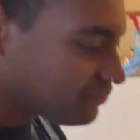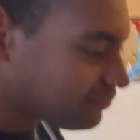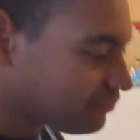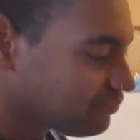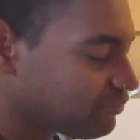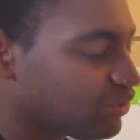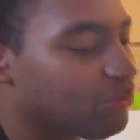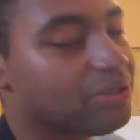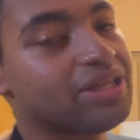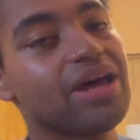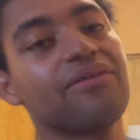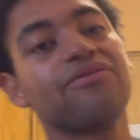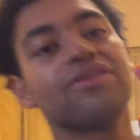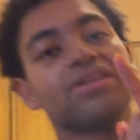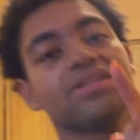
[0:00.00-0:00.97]
I'm going to
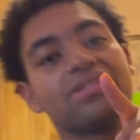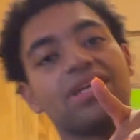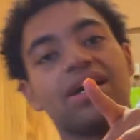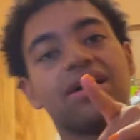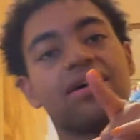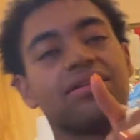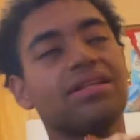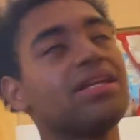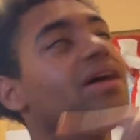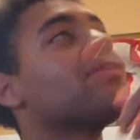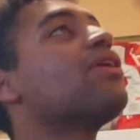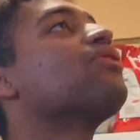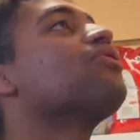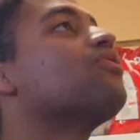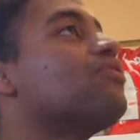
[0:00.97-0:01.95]
hit that freestyle. Then
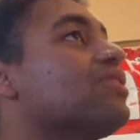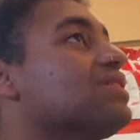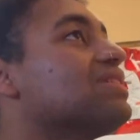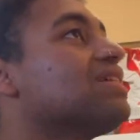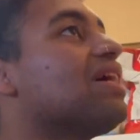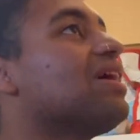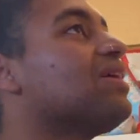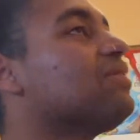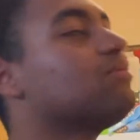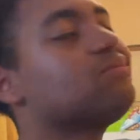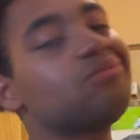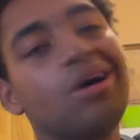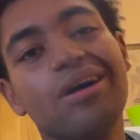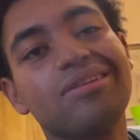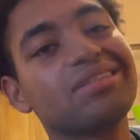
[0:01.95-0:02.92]
after I do the freestyle,
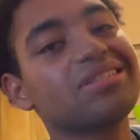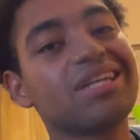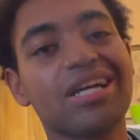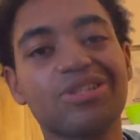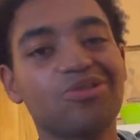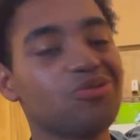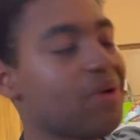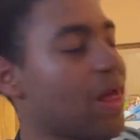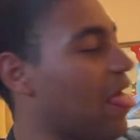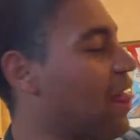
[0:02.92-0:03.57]
I'll just catch you right